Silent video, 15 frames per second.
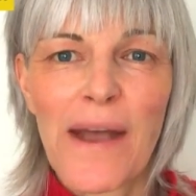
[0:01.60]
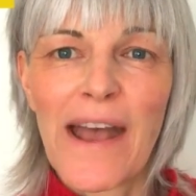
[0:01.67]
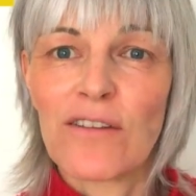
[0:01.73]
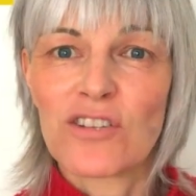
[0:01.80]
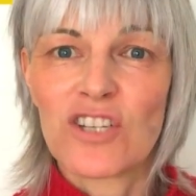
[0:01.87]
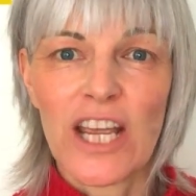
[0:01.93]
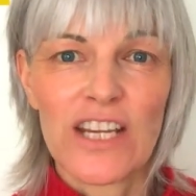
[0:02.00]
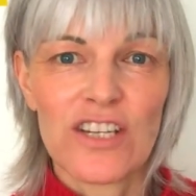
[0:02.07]
how
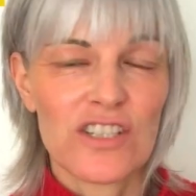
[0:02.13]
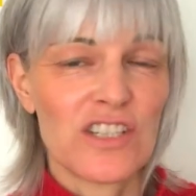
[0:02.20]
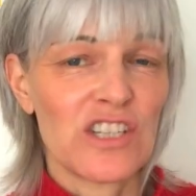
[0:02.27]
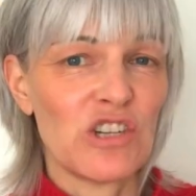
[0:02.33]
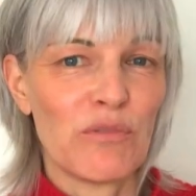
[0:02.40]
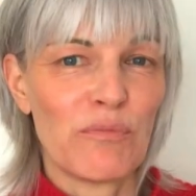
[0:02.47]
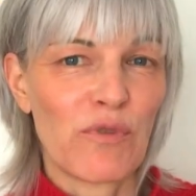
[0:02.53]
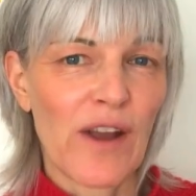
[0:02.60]
changes in
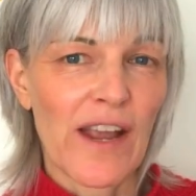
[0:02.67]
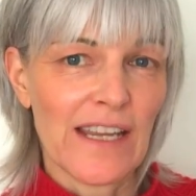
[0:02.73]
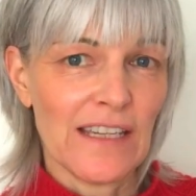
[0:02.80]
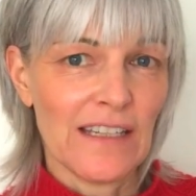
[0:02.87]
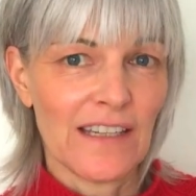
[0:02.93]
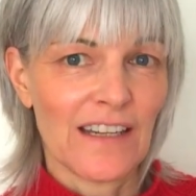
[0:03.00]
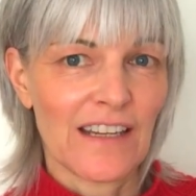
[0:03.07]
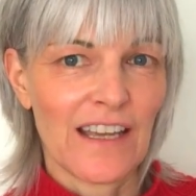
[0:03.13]
your
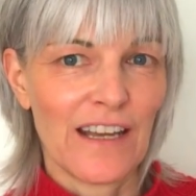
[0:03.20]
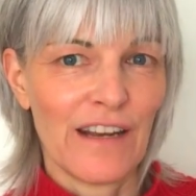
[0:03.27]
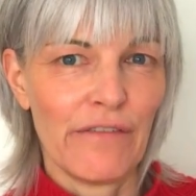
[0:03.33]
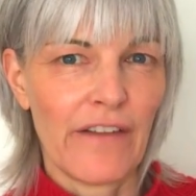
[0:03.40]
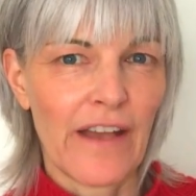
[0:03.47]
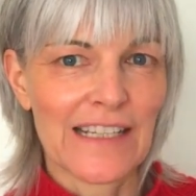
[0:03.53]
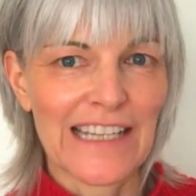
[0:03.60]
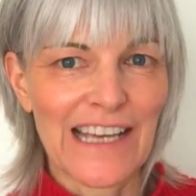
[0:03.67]
brain can
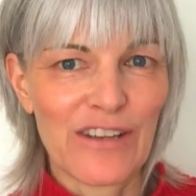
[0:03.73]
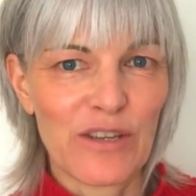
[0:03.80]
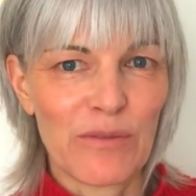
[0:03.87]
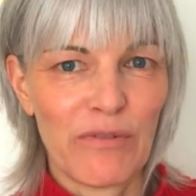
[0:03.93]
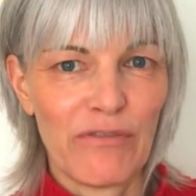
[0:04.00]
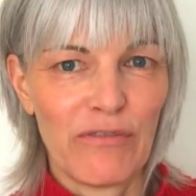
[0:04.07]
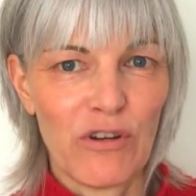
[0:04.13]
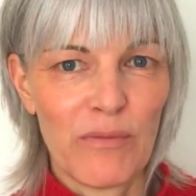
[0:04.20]
affect how you
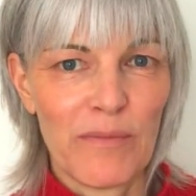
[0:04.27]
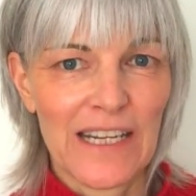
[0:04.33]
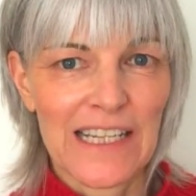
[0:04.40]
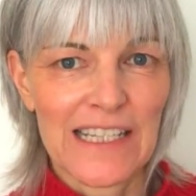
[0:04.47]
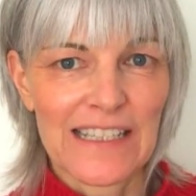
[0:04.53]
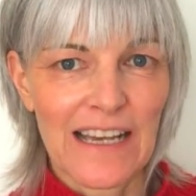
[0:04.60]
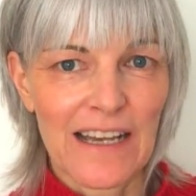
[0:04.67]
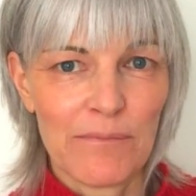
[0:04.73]
perform in
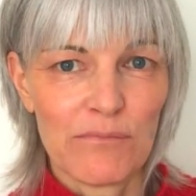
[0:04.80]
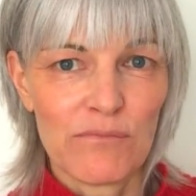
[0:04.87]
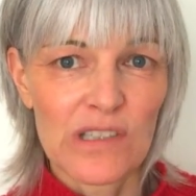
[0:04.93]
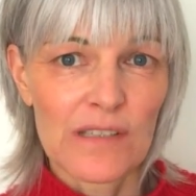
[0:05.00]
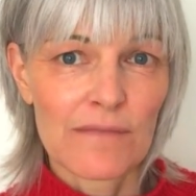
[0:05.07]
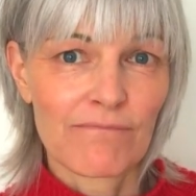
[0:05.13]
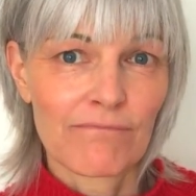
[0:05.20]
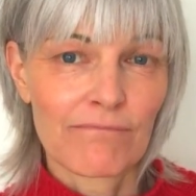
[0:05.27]

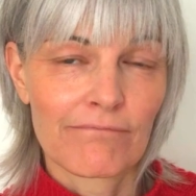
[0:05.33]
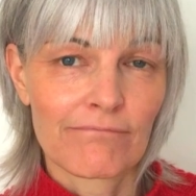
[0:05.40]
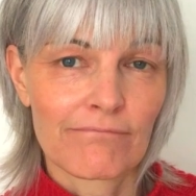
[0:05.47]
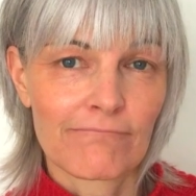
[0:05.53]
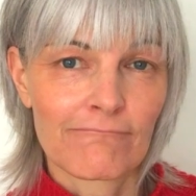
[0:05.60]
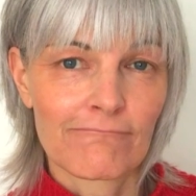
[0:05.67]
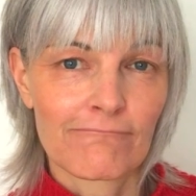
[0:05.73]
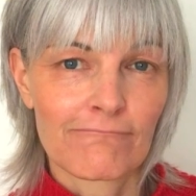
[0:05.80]
exams?
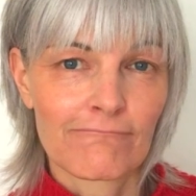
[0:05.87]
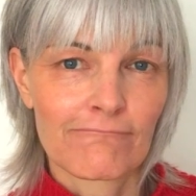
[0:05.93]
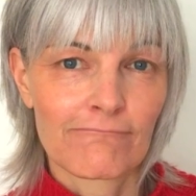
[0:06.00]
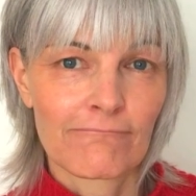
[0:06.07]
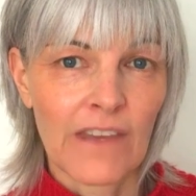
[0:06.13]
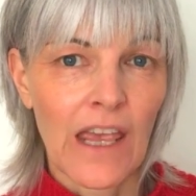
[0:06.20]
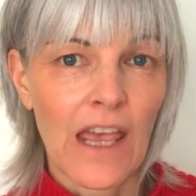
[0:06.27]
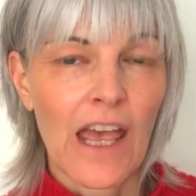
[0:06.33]

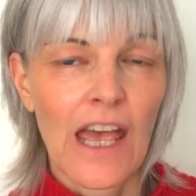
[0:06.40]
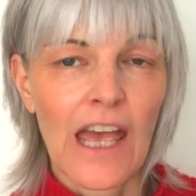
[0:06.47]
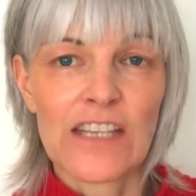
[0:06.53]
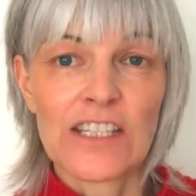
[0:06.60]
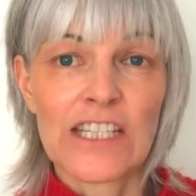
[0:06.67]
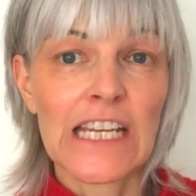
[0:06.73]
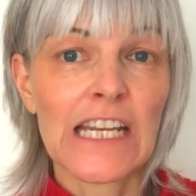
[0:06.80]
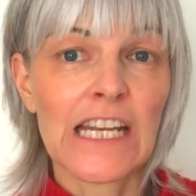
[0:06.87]

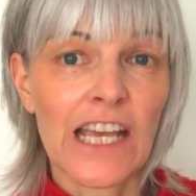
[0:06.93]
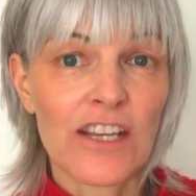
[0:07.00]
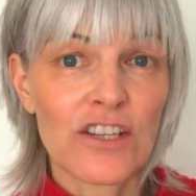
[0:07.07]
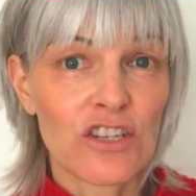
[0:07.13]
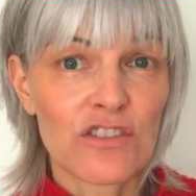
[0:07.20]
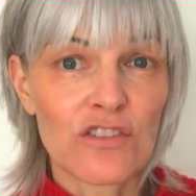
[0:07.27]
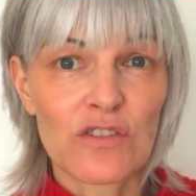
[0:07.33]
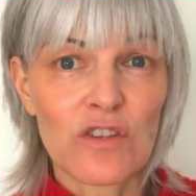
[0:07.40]
As
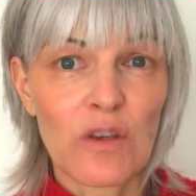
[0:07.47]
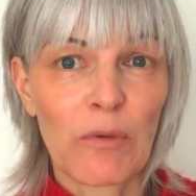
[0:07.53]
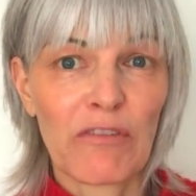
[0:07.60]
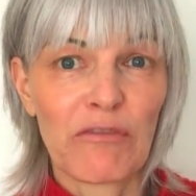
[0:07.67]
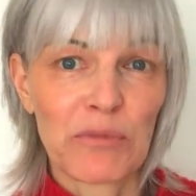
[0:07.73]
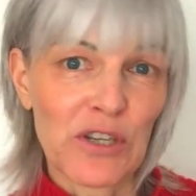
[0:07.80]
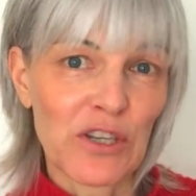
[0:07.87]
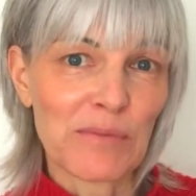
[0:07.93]
teenagers, on top
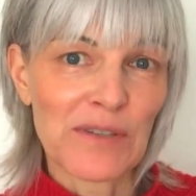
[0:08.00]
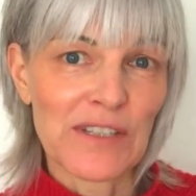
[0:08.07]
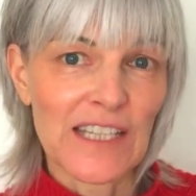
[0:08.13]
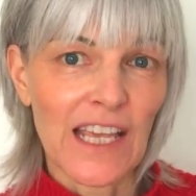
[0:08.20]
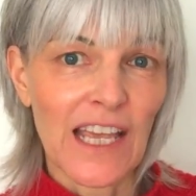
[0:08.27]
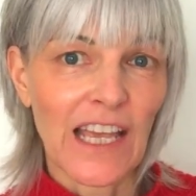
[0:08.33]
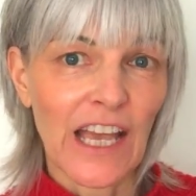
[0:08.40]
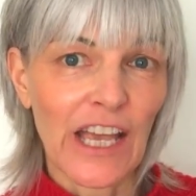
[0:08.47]
of
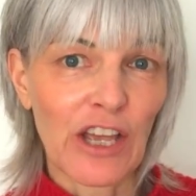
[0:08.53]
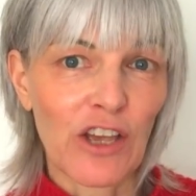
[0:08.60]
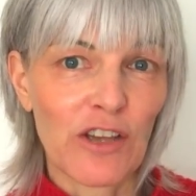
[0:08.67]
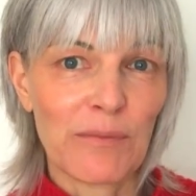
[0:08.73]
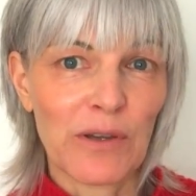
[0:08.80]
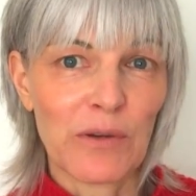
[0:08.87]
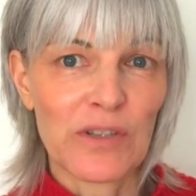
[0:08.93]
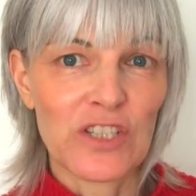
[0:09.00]
puberty and
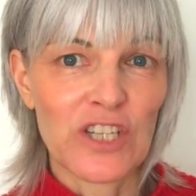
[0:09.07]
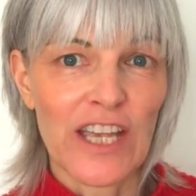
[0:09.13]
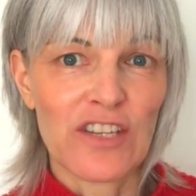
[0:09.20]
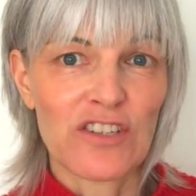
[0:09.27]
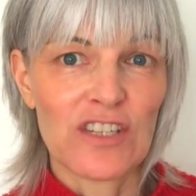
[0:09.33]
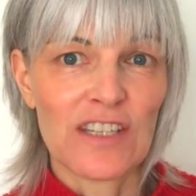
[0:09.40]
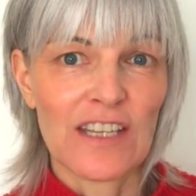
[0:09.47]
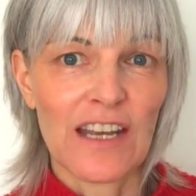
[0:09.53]
coping with
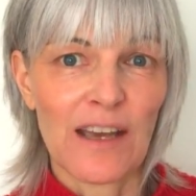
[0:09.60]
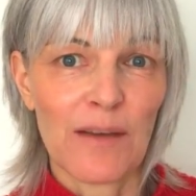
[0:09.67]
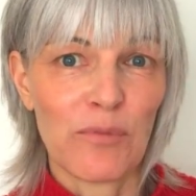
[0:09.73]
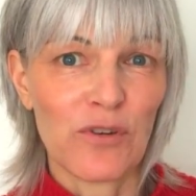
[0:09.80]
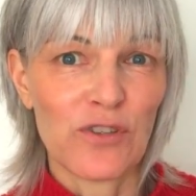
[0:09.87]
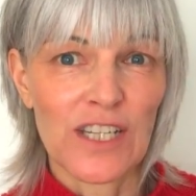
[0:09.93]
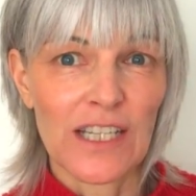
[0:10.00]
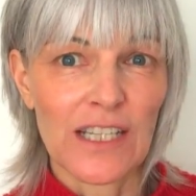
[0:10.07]
changes in our
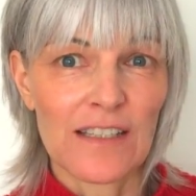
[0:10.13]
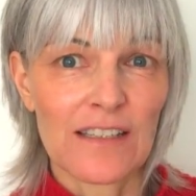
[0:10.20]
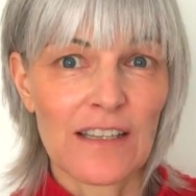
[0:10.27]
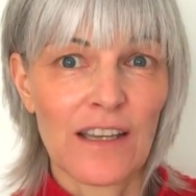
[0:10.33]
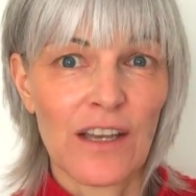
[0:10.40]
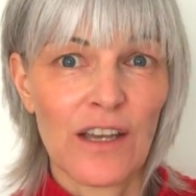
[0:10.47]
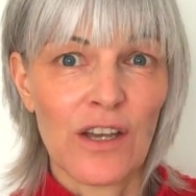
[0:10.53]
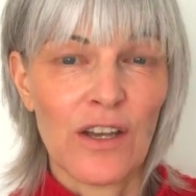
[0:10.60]
bodies,
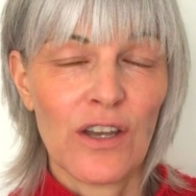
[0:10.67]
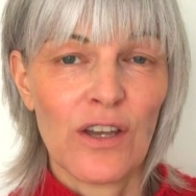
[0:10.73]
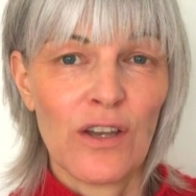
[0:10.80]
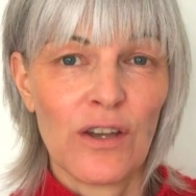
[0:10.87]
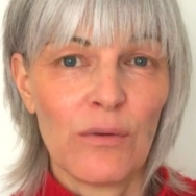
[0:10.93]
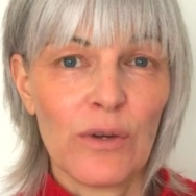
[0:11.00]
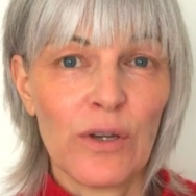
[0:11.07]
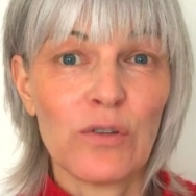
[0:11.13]

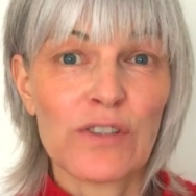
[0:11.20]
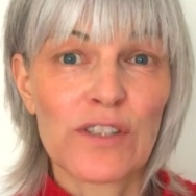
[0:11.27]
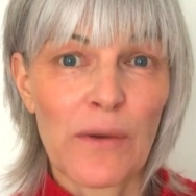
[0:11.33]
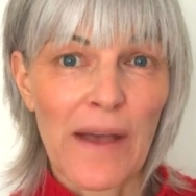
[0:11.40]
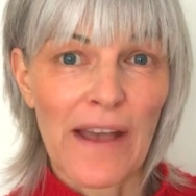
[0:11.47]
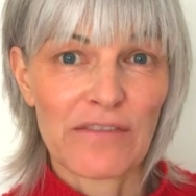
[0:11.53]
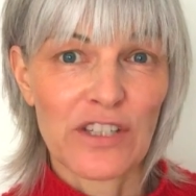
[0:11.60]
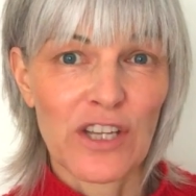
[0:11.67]
we also
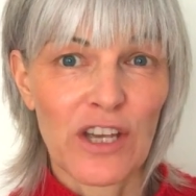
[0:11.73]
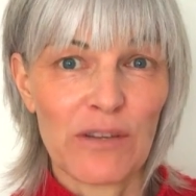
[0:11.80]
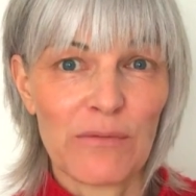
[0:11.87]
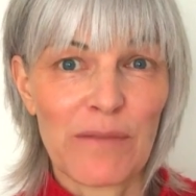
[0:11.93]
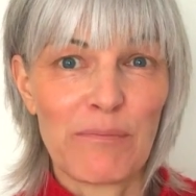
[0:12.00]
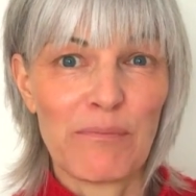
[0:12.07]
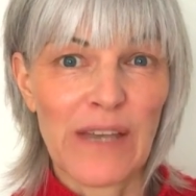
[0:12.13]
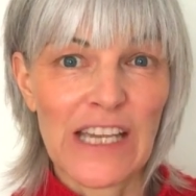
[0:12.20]
have to cope
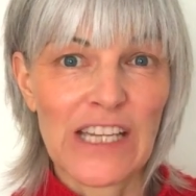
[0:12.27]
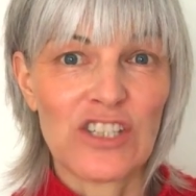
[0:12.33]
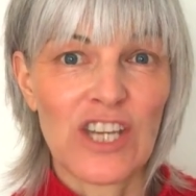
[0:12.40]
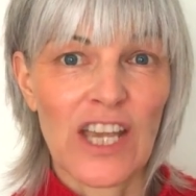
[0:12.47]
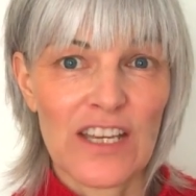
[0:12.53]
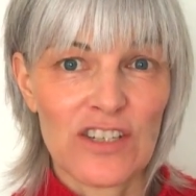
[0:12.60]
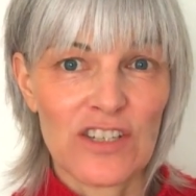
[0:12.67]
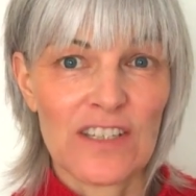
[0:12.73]
with big
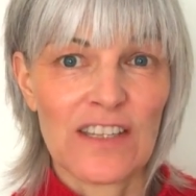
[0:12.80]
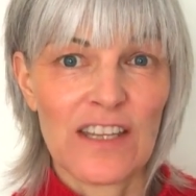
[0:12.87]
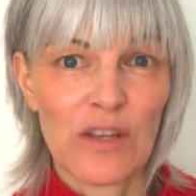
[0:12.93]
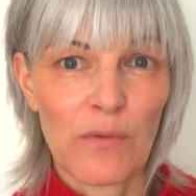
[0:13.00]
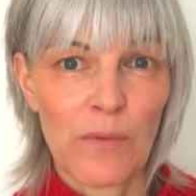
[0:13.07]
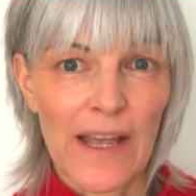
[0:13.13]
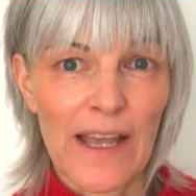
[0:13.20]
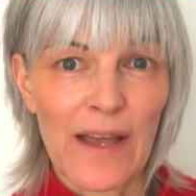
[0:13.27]
changes in
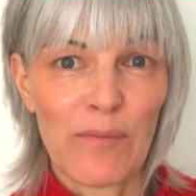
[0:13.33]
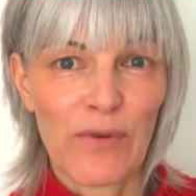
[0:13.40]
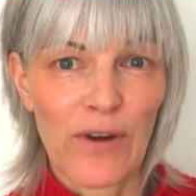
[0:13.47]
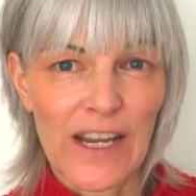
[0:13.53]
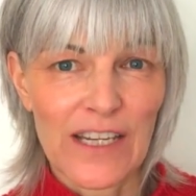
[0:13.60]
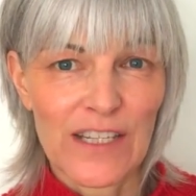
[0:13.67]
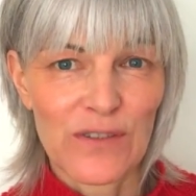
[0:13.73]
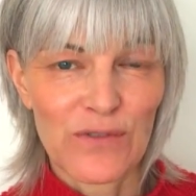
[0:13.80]
the way our
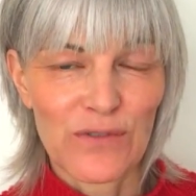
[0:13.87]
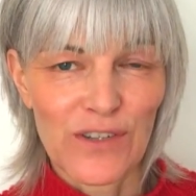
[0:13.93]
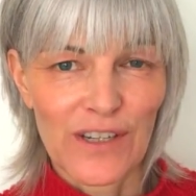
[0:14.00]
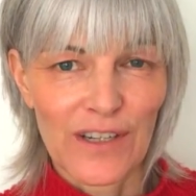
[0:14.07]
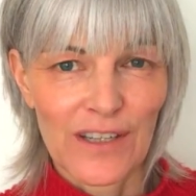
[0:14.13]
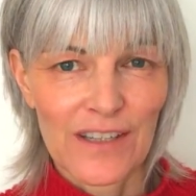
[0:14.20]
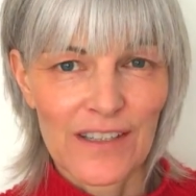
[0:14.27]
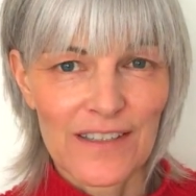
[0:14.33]
brain is
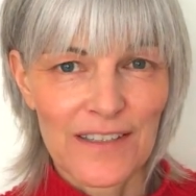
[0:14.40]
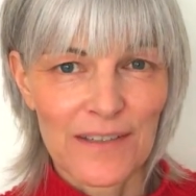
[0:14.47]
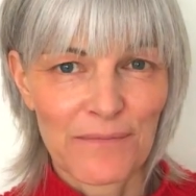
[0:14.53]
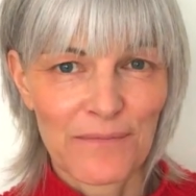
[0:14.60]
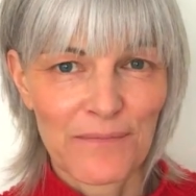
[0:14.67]
organised.